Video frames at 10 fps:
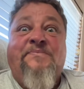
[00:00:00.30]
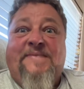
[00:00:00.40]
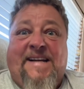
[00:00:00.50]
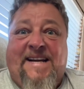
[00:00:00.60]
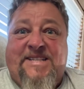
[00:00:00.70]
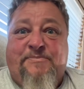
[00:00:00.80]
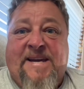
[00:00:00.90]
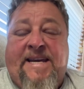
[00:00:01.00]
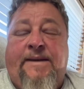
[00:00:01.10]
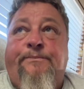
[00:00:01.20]
Hey, it's
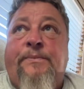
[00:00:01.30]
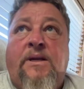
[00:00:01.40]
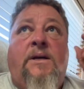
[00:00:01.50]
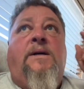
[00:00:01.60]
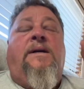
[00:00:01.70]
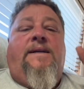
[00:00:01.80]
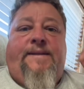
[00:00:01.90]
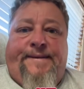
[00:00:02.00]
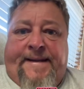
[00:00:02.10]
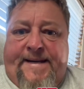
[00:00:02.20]
me.
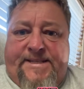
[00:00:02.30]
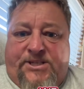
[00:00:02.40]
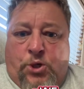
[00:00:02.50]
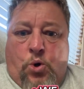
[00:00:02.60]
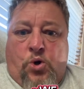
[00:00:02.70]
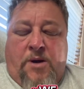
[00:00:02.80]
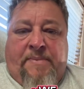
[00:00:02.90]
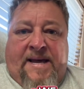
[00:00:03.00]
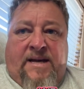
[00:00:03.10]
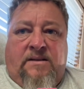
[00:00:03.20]
Let's talk
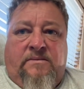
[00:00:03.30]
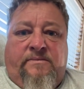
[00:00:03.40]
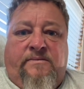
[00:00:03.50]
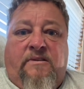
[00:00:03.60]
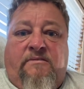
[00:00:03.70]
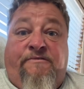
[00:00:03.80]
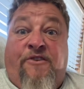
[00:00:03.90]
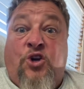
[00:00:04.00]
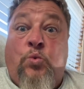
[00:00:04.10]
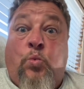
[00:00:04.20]
about
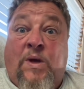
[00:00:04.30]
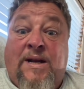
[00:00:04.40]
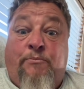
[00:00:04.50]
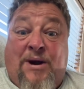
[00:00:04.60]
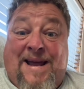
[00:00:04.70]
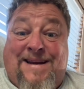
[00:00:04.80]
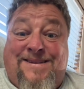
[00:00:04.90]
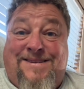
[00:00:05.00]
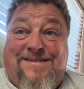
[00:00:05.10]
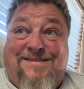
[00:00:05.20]
von
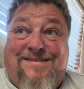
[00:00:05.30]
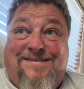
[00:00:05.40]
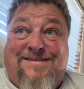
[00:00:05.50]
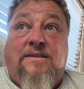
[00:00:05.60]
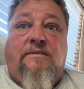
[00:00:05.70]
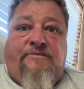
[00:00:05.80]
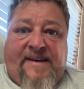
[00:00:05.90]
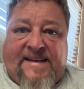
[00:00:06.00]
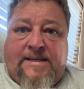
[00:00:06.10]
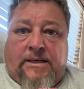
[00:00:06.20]
Willebrand
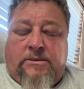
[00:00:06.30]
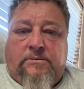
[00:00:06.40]
factor